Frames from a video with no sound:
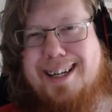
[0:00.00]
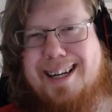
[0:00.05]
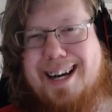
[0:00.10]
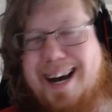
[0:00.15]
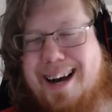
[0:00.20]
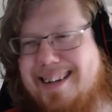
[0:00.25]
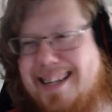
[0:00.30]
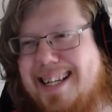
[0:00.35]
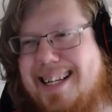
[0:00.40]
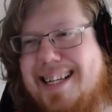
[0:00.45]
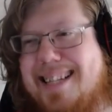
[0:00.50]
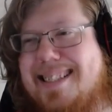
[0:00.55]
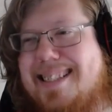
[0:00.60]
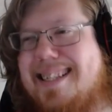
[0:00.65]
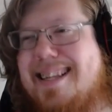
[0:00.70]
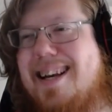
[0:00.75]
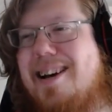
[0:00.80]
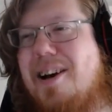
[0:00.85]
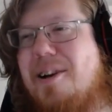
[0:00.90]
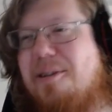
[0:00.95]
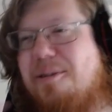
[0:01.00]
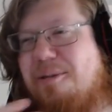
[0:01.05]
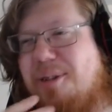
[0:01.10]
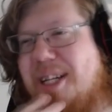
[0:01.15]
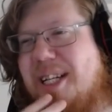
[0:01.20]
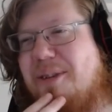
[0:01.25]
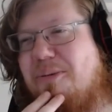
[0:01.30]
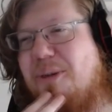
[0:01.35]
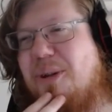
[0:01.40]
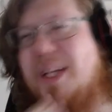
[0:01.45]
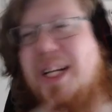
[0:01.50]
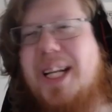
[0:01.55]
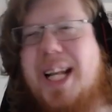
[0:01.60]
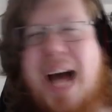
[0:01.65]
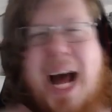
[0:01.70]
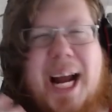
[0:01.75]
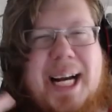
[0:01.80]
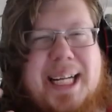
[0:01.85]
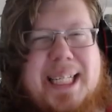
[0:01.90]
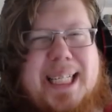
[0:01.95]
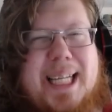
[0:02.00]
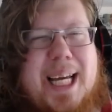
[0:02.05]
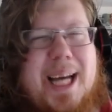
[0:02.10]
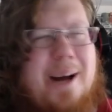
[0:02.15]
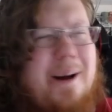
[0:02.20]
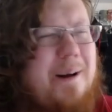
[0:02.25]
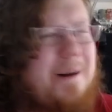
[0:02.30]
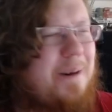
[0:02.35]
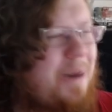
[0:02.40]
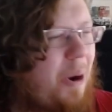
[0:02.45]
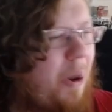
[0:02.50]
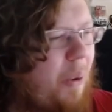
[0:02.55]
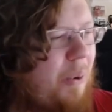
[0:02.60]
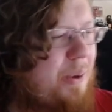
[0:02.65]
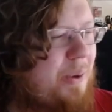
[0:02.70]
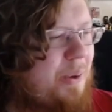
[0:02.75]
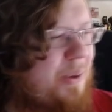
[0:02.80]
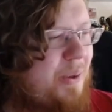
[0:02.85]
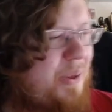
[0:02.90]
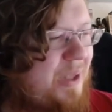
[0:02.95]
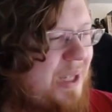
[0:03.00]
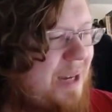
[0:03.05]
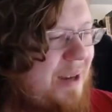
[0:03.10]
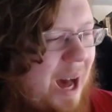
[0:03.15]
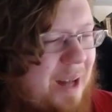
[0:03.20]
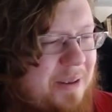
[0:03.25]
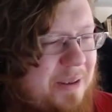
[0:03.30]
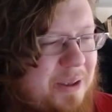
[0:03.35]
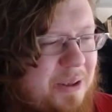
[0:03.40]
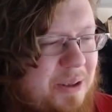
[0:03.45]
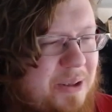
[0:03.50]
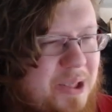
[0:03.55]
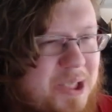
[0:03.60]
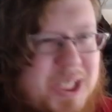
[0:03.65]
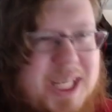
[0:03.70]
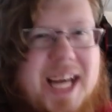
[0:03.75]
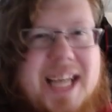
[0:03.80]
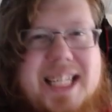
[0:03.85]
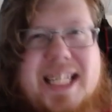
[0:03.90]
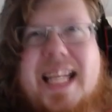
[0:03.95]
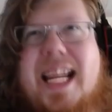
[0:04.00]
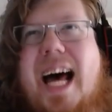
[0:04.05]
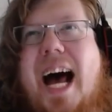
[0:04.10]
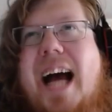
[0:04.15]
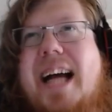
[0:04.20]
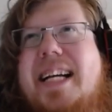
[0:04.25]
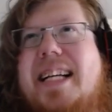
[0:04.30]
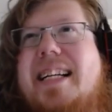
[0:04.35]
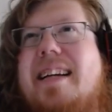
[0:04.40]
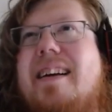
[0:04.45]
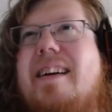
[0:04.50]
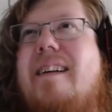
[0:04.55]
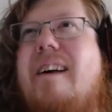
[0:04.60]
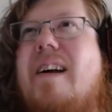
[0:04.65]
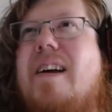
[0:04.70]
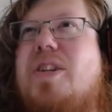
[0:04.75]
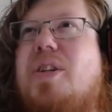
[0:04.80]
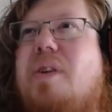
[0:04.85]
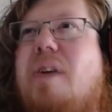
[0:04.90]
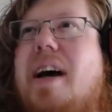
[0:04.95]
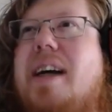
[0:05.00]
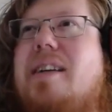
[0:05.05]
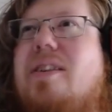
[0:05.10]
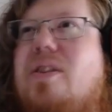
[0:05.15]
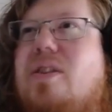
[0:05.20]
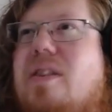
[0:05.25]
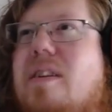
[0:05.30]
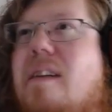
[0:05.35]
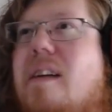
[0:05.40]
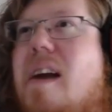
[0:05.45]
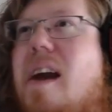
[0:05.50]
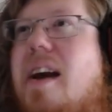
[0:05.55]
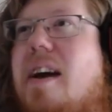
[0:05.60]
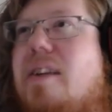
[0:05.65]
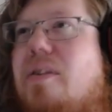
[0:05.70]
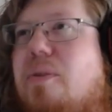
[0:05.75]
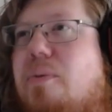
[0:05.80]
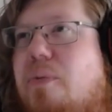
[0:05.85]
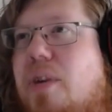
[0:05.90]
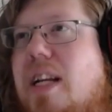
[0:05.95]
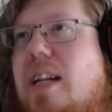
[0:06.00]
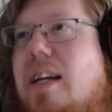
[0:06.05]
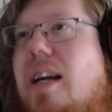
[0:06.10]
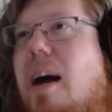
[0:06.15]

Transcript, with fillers: I mean, it is really, really like going the under the skin, like trying to really.